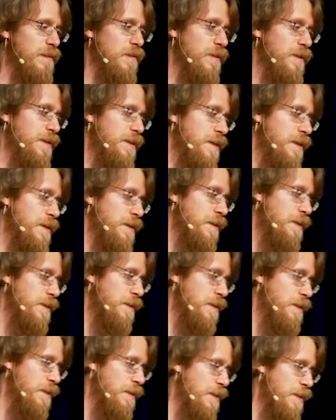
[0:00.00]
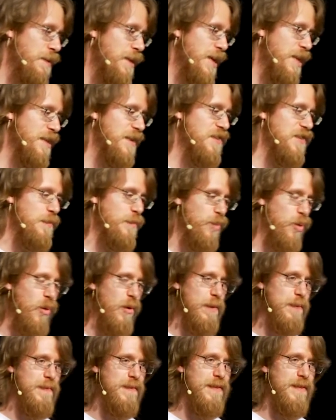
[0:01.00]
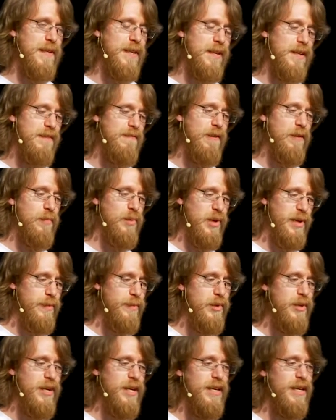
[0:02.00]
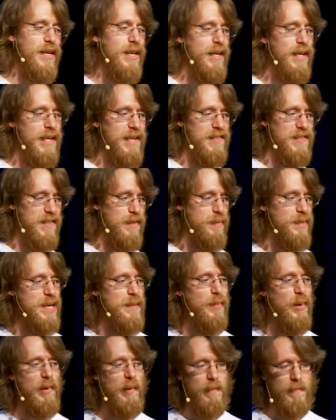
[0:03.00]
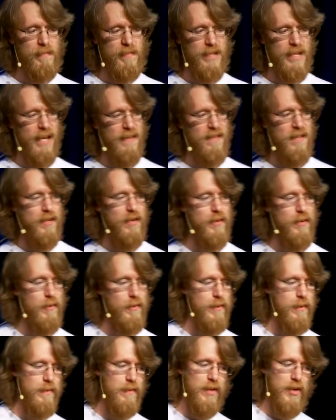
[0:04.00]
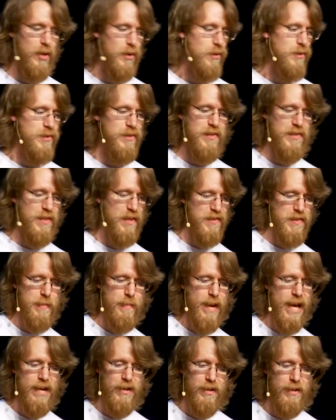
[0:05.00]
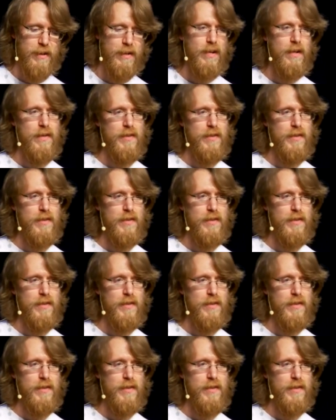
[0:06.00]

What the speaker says: the thing that's important in a developer community is the people, not the code. The code just doesn't matter.